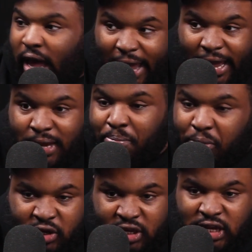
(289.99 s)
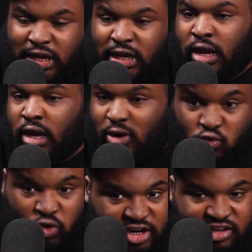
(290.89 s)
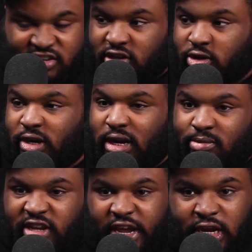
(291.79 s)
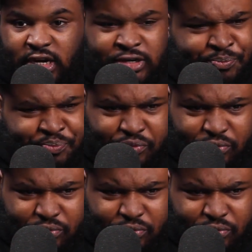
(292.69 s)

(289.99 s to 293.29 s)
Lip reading: A Boogie, Russ, you get what I'm saying?